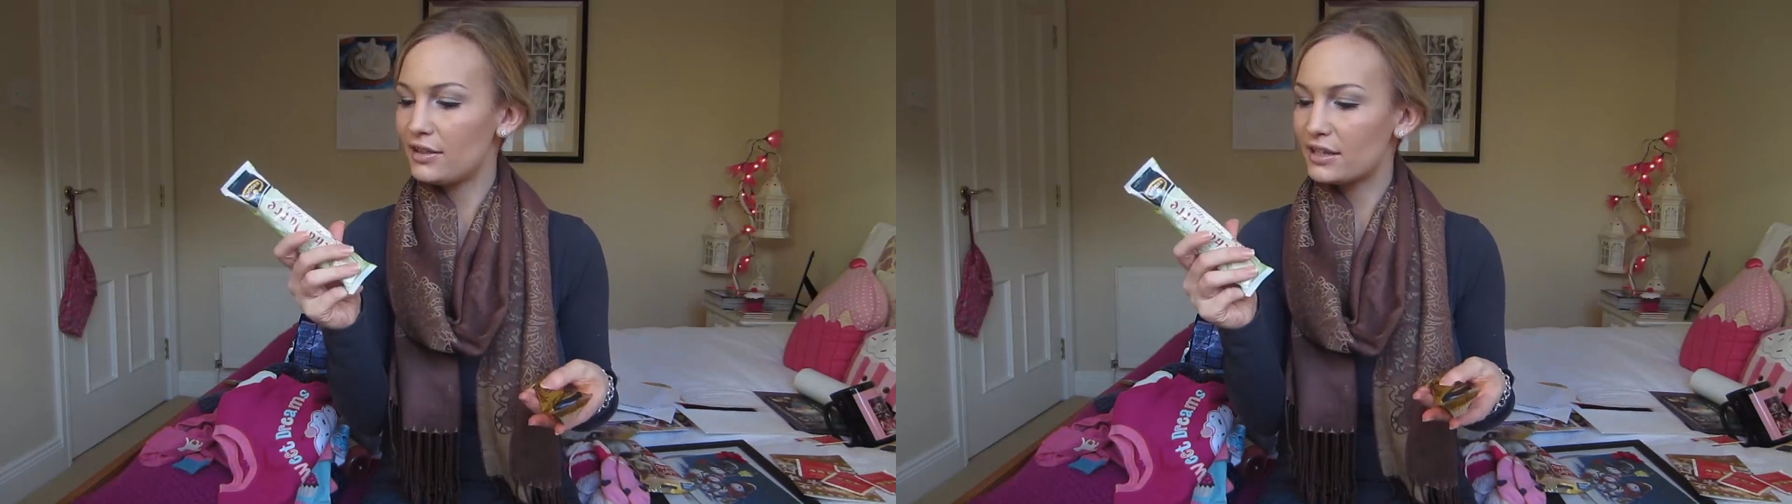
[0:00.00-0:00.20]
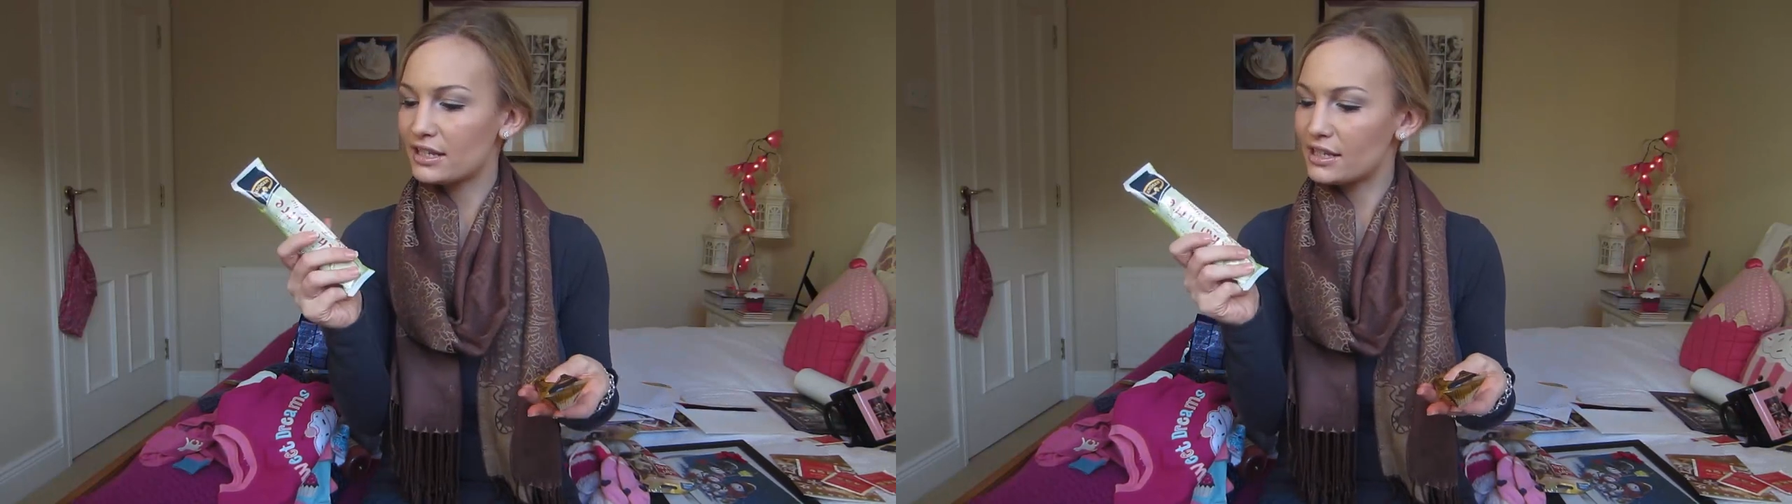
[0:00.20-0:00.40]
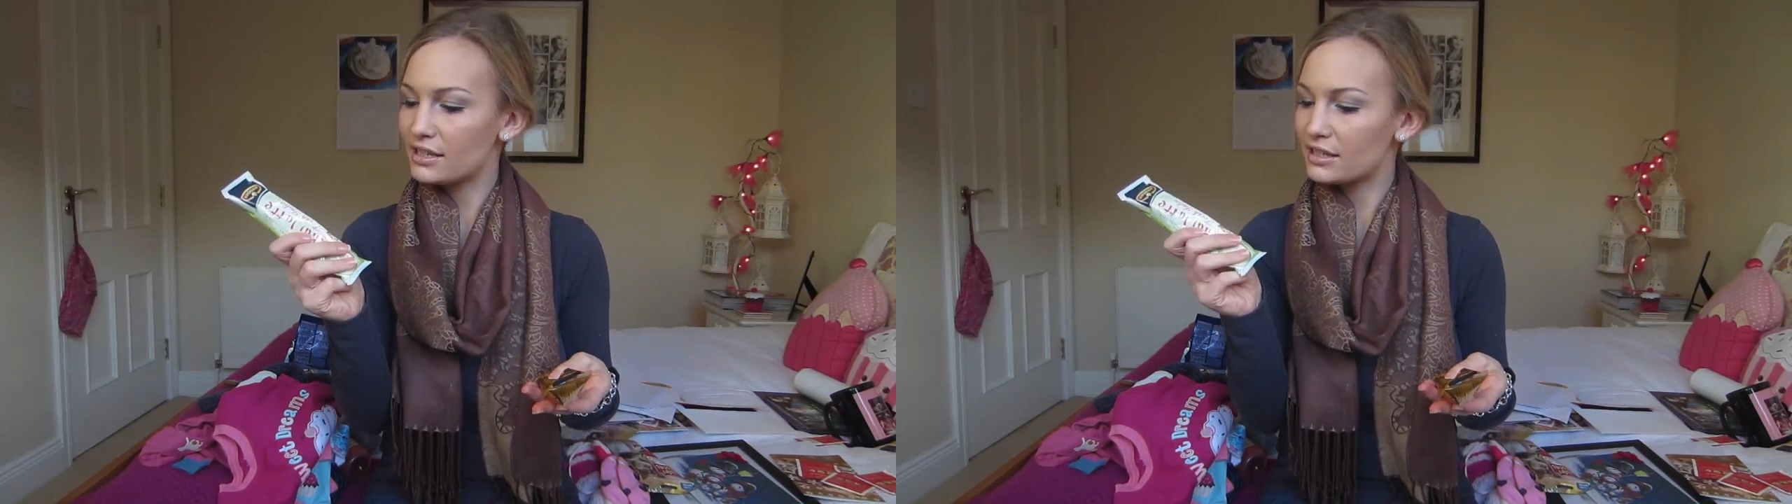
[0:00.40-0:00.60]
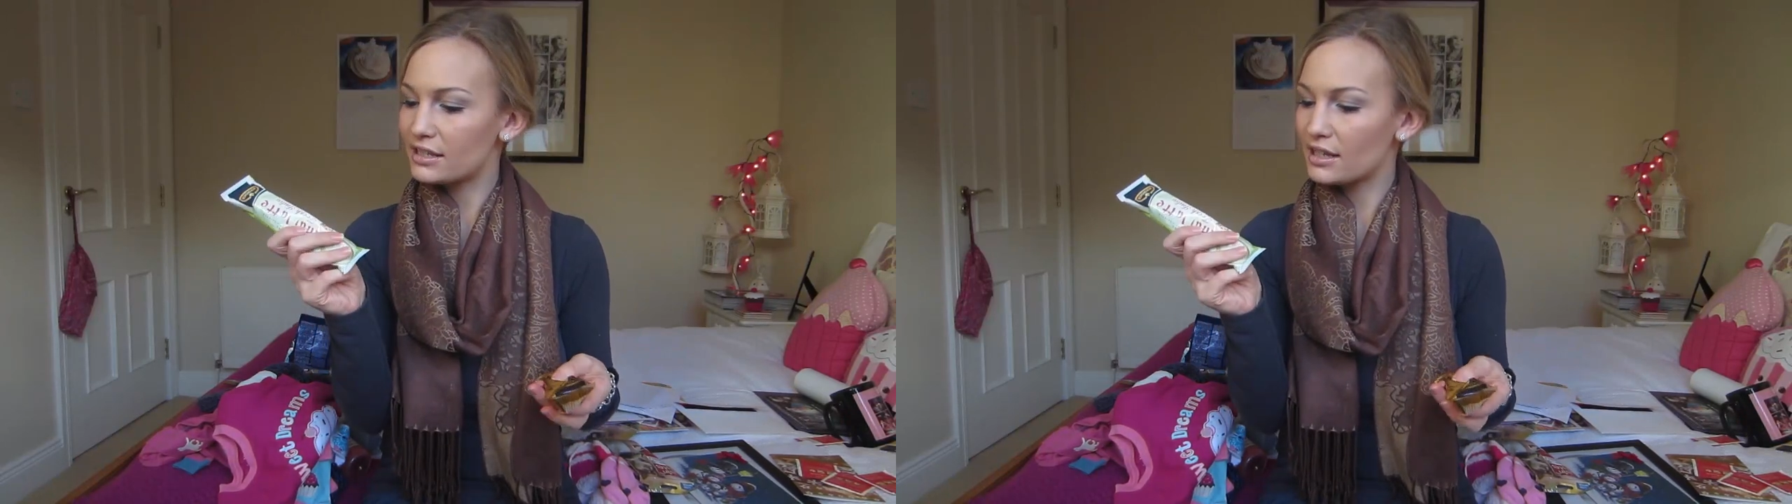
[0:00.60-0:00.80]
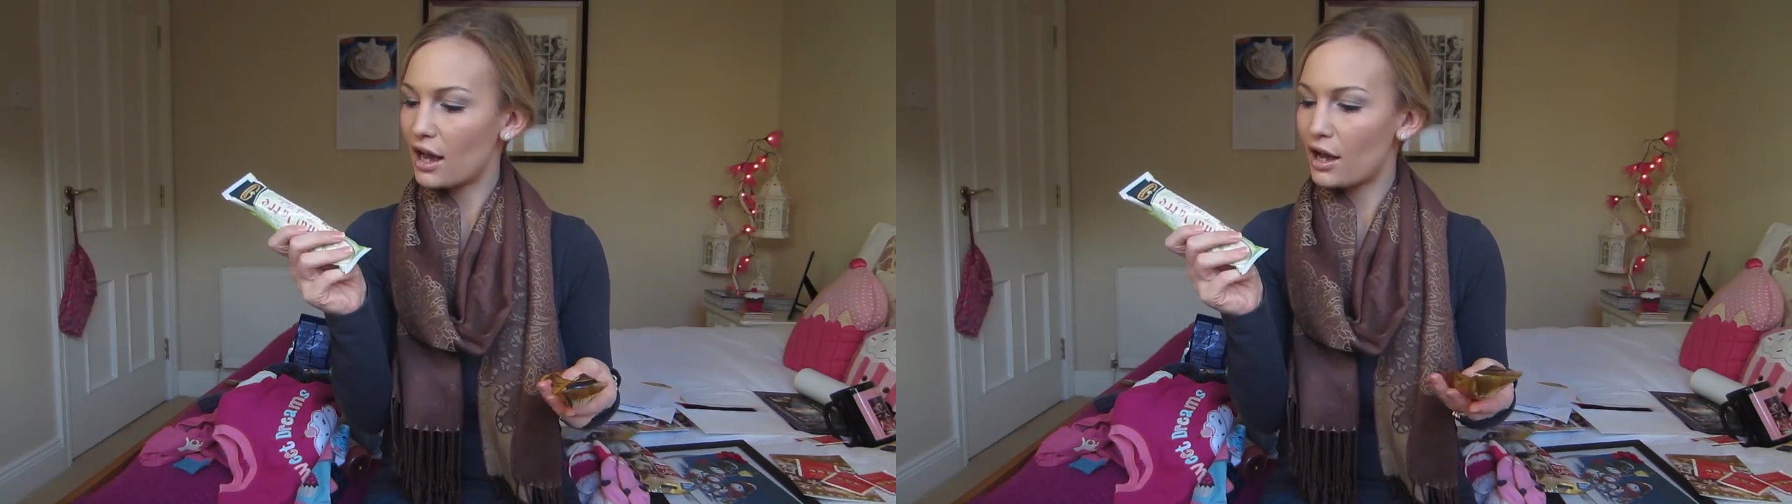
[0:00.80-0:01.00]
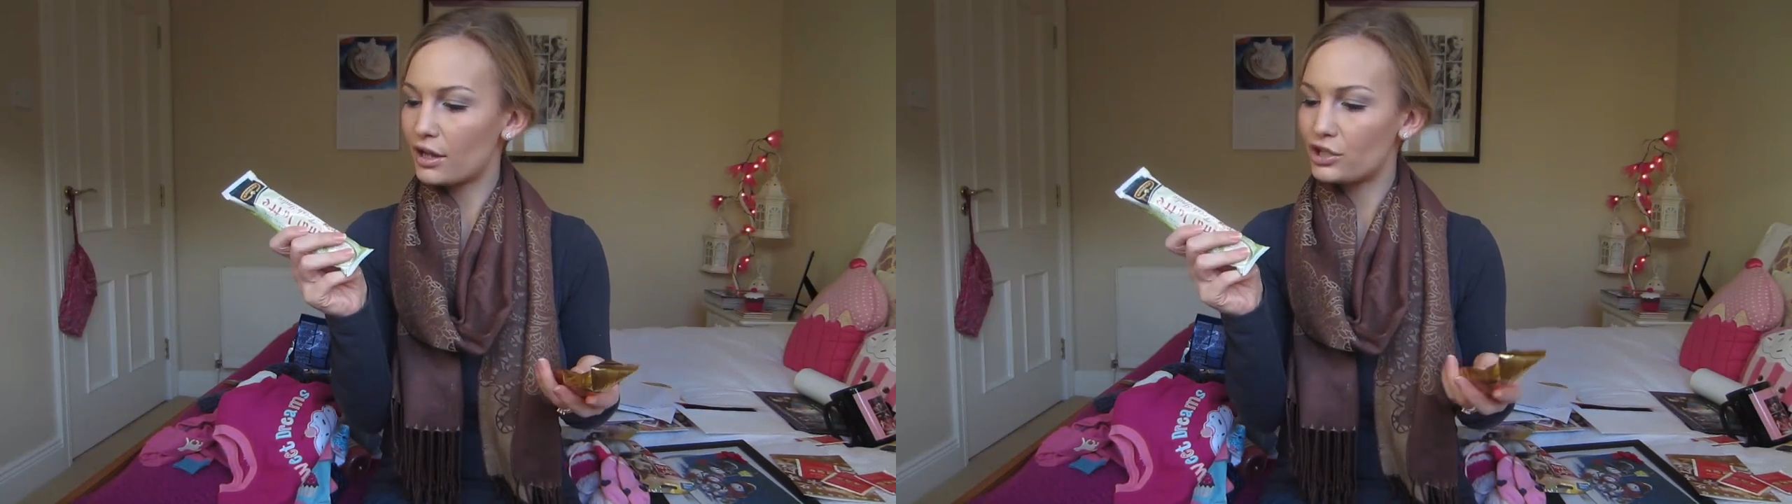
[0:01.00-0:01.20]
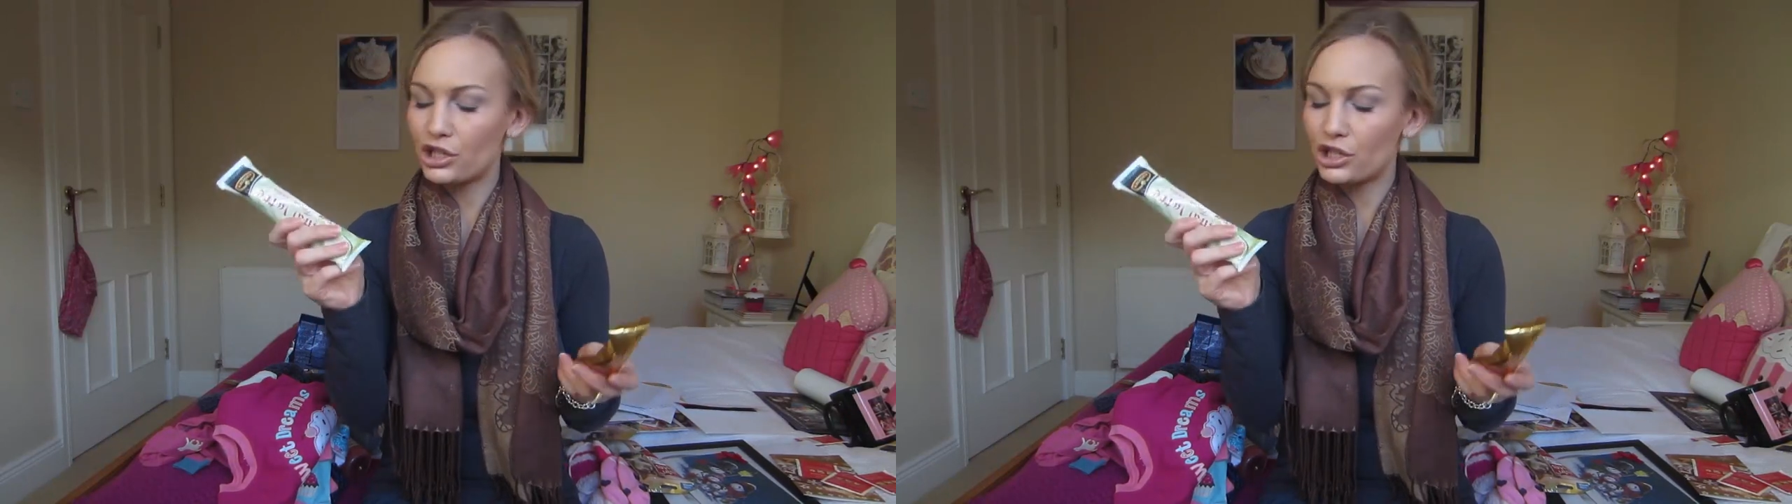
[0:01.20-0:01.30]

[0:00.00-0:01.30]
This is uh,